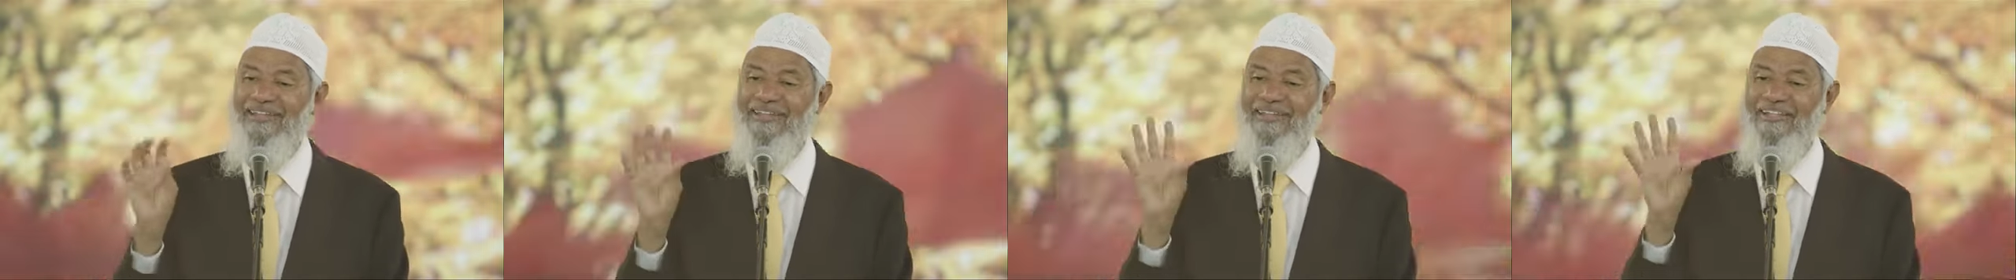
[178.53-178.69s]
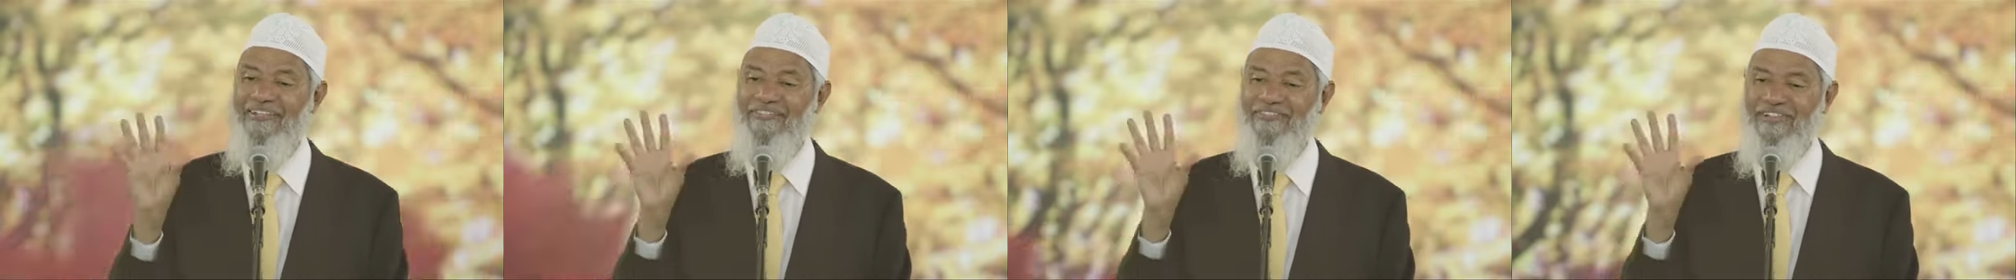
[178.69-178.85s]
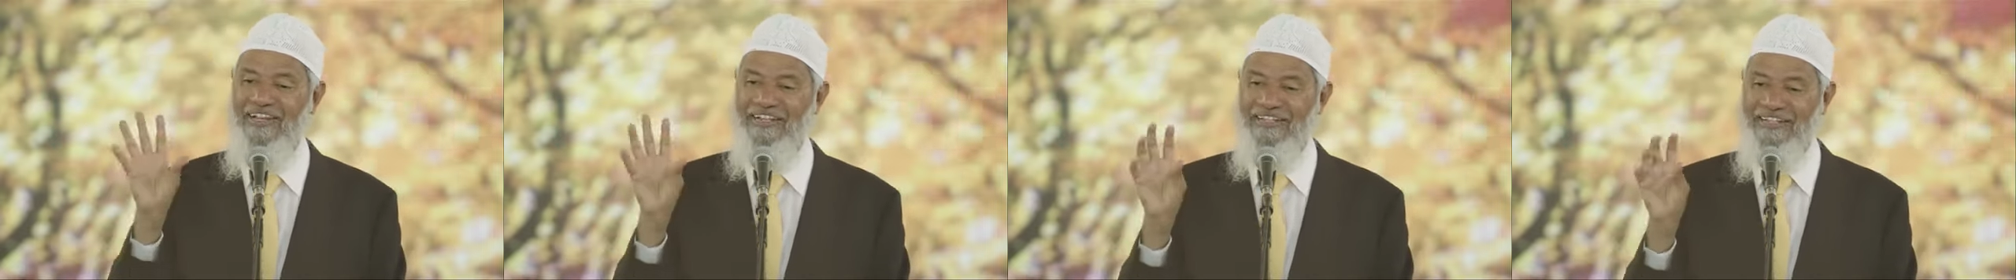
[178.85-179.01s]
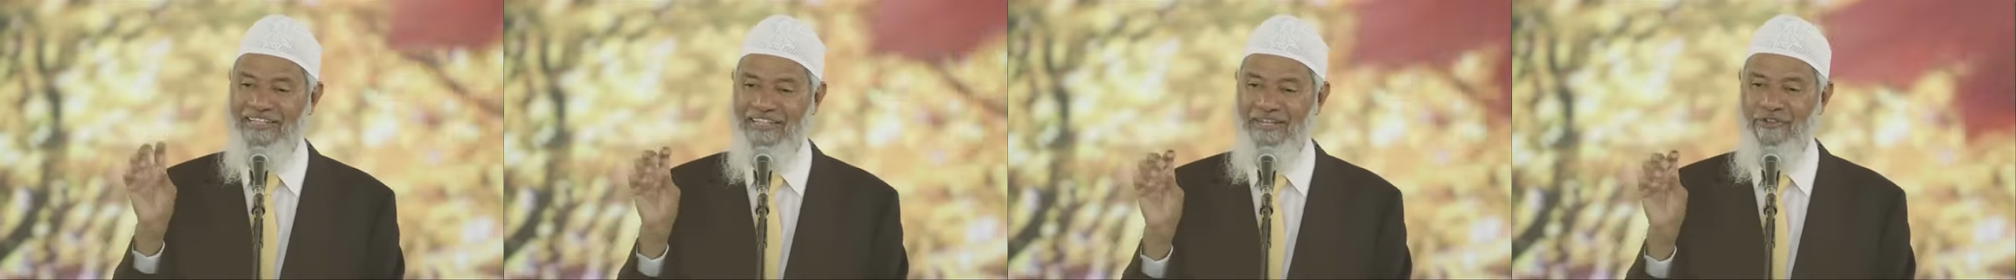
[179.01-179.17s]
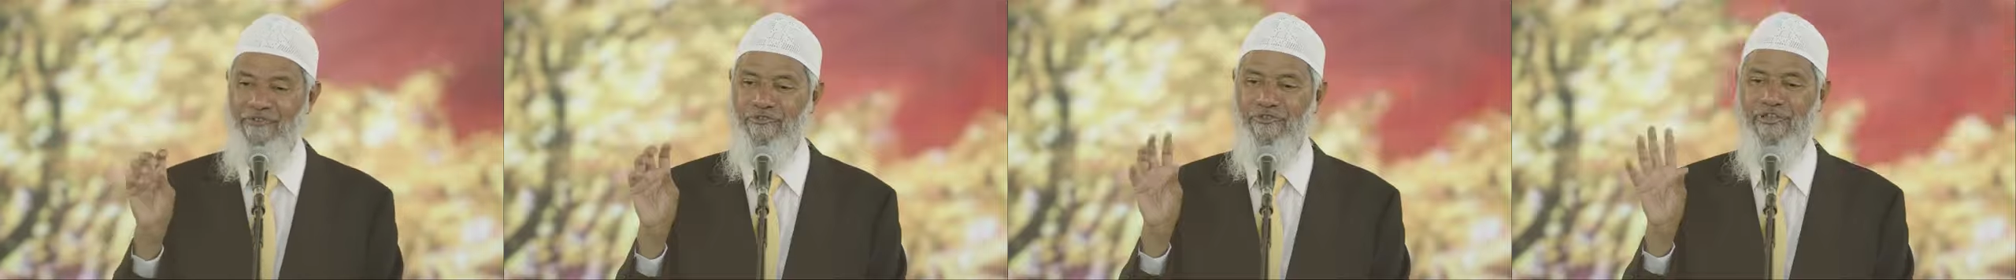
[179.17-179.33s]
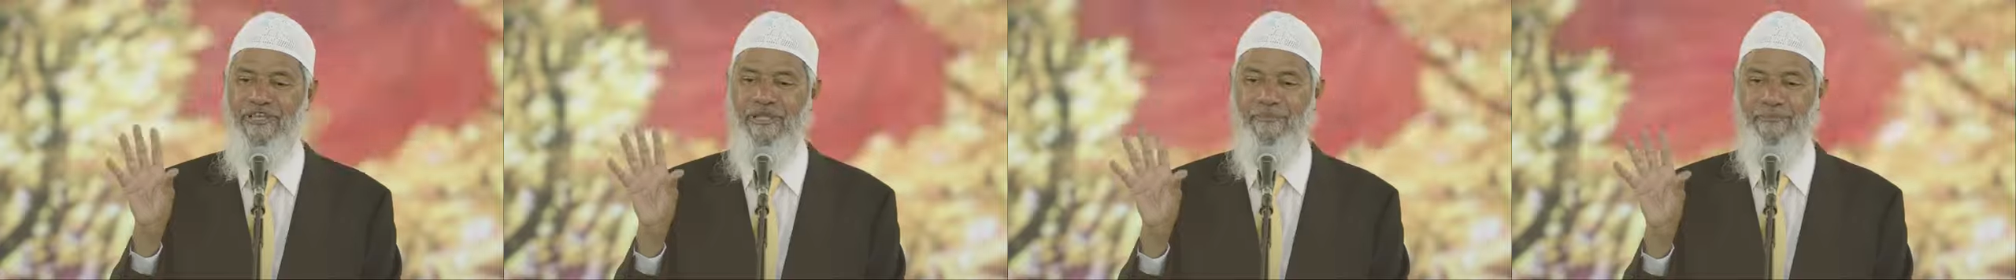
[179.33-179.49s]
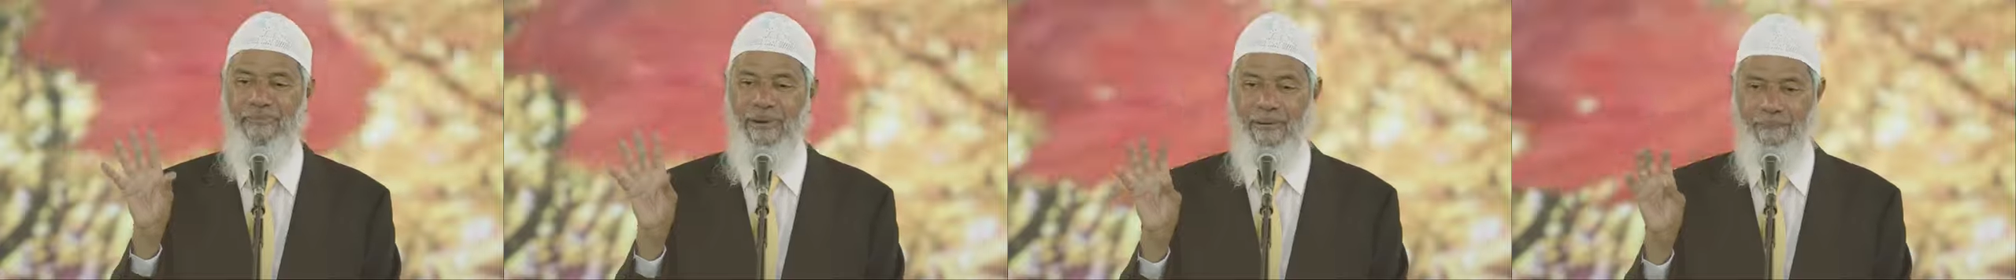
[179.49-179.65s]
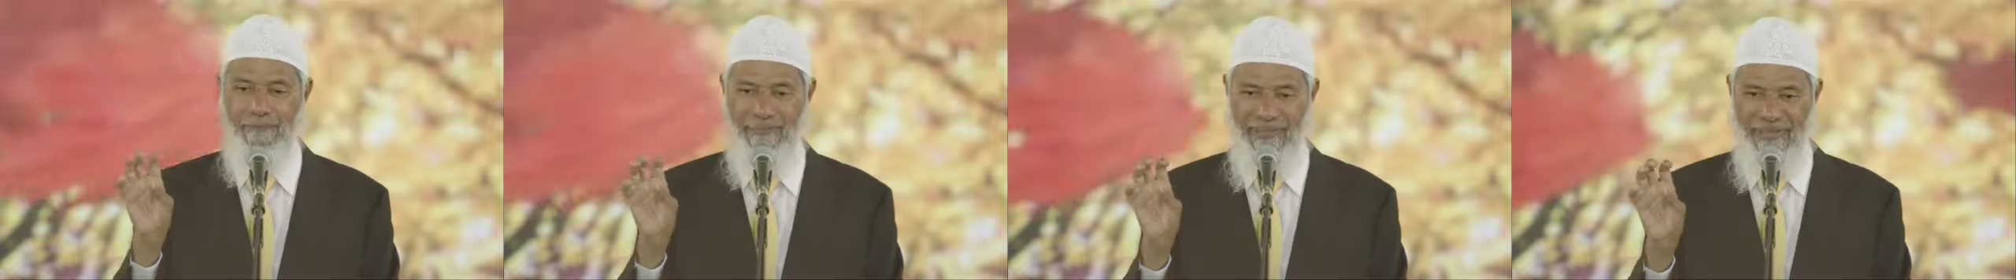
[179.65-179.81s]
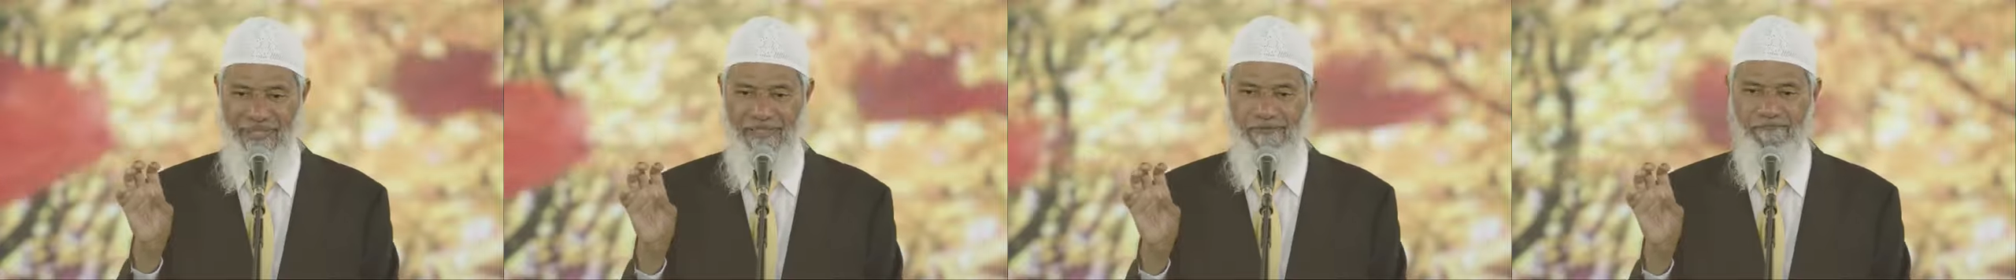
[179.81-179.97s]
is continuously
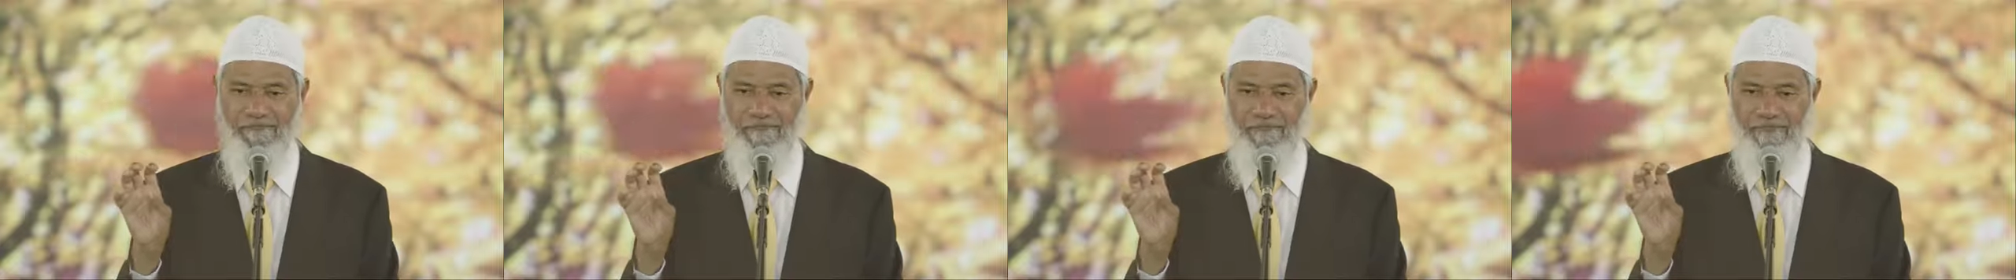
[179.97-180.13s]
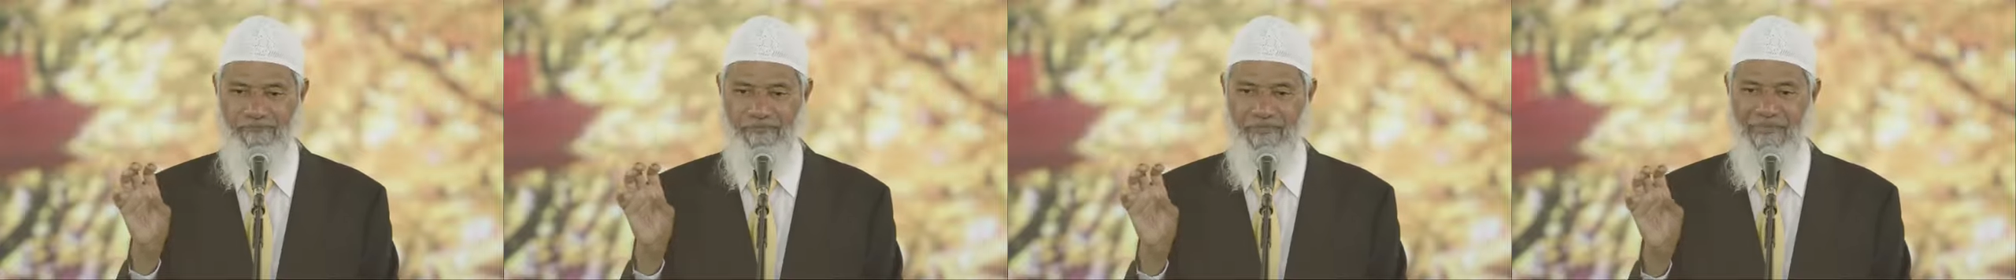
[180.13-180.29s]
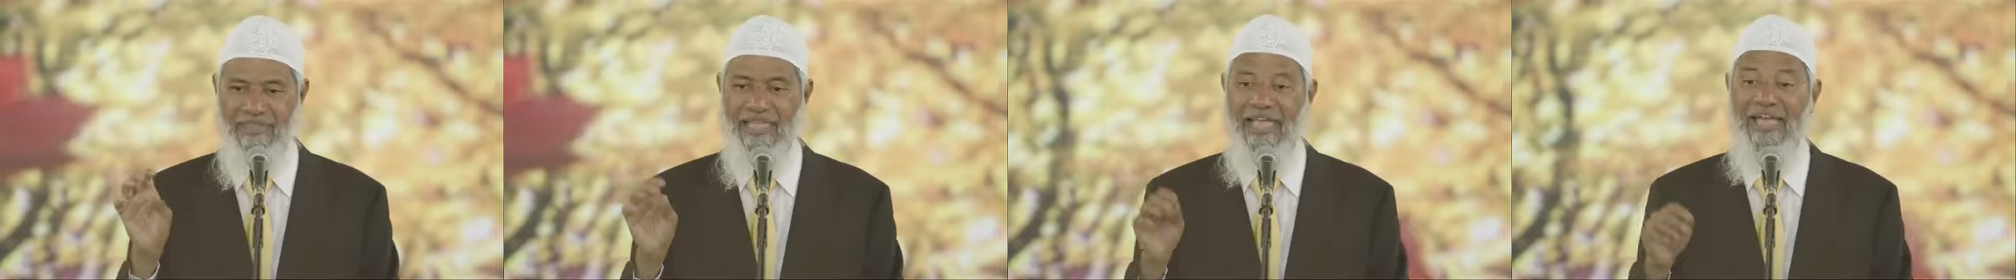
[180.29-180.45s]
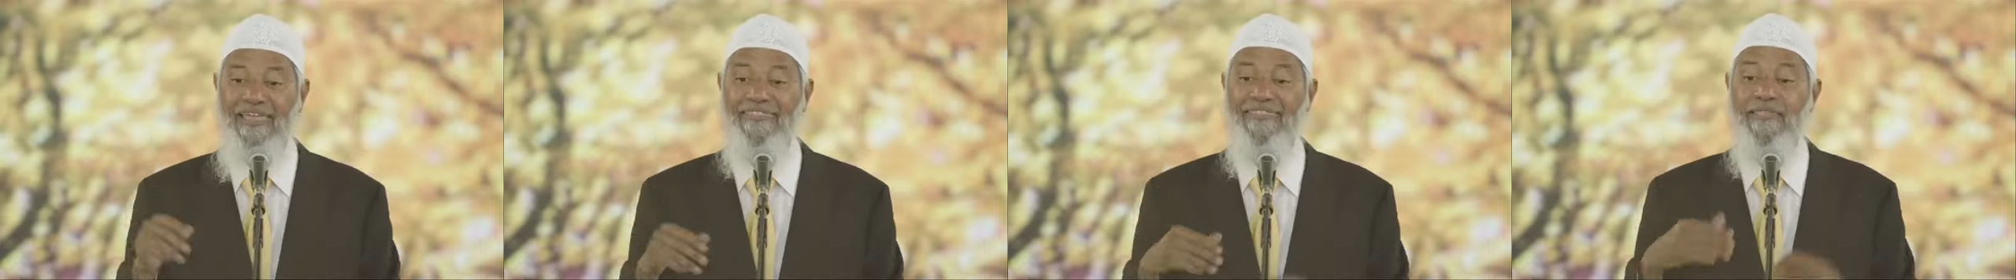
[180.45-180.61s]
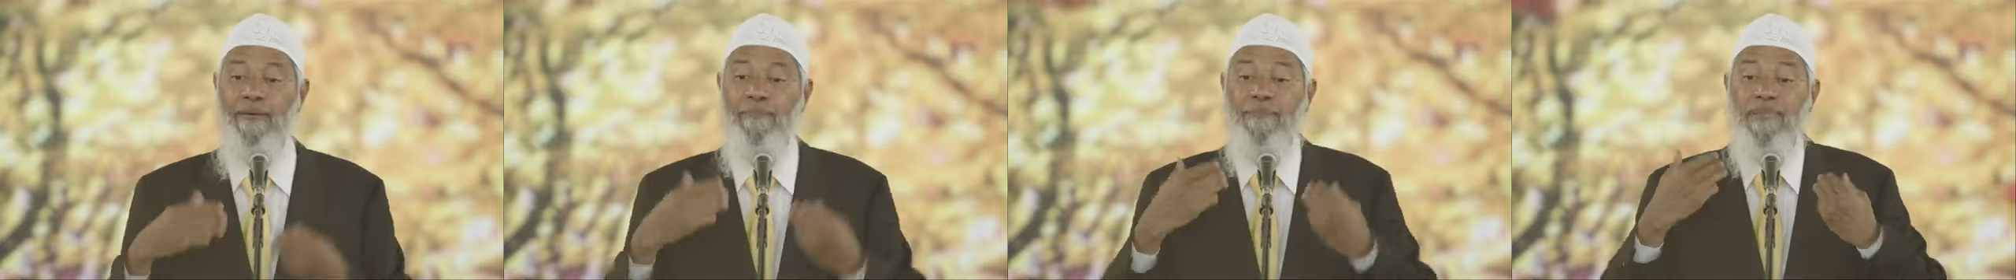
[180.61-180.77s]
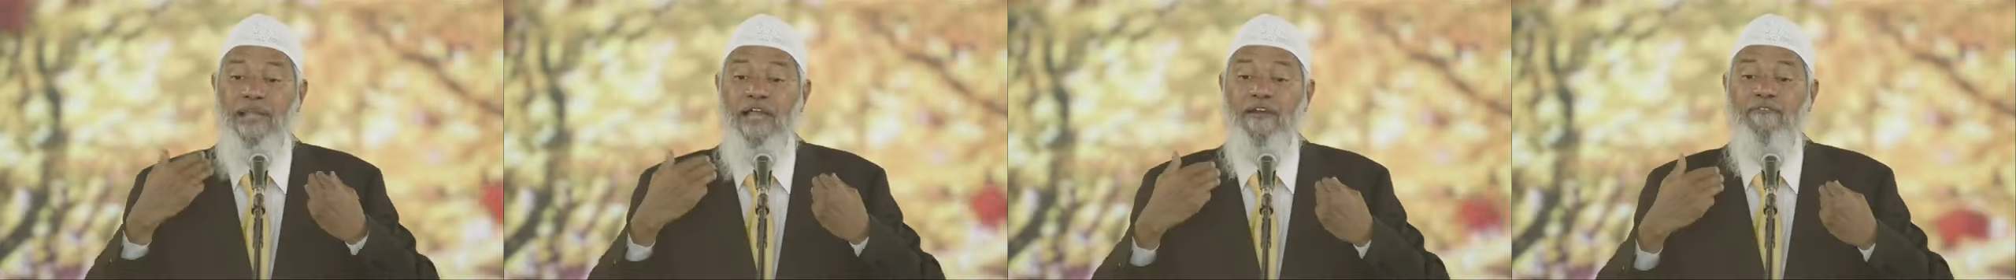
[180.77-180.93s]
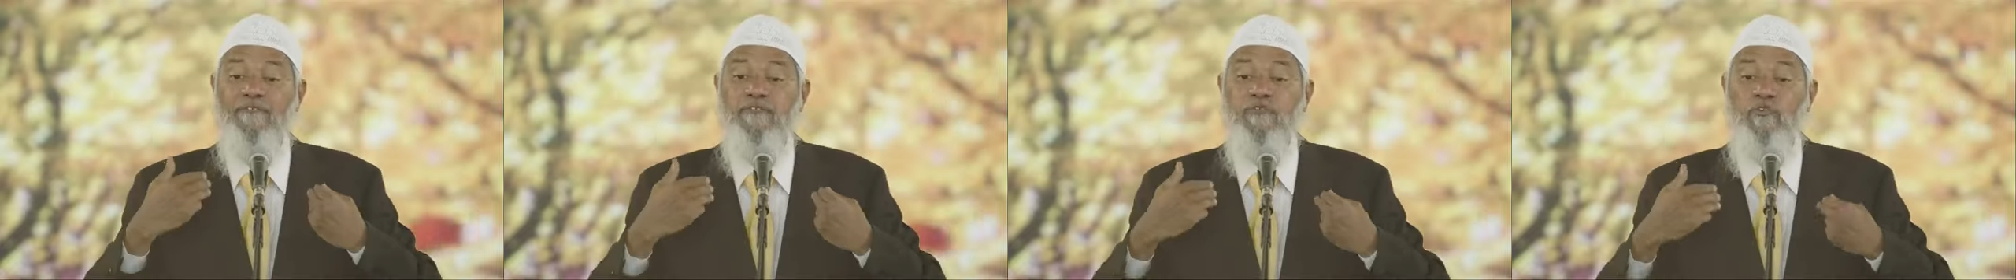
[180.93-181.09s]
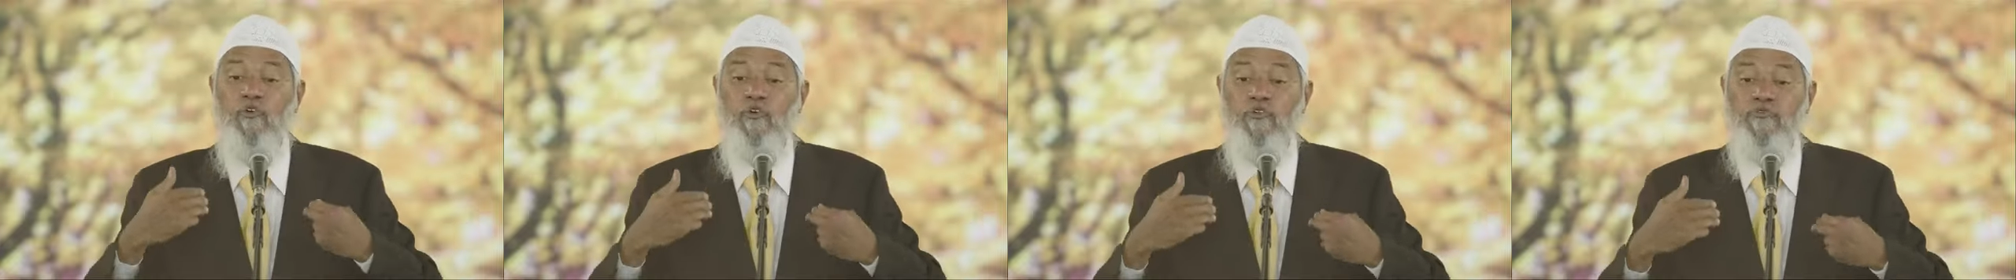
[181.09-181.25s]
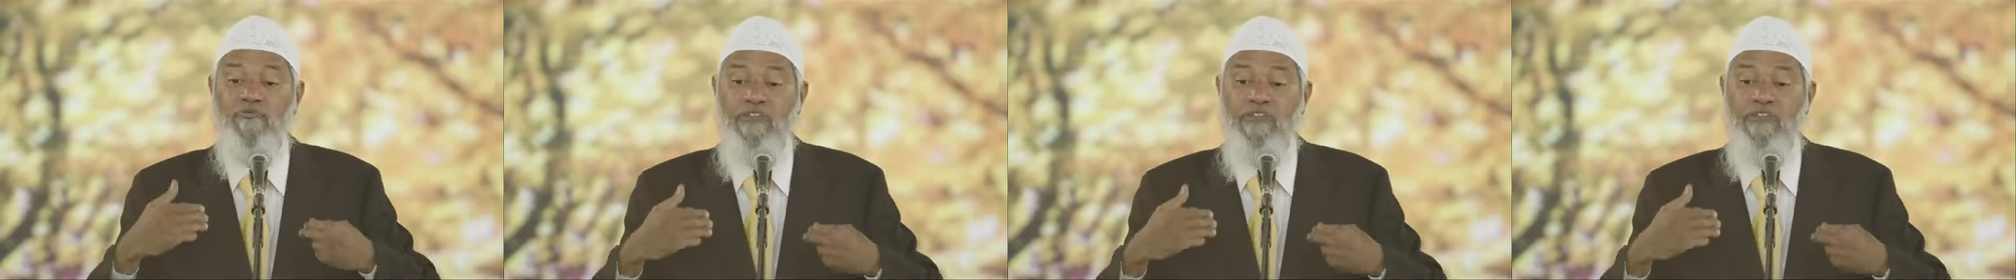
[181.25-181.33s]
pumping and the blood flows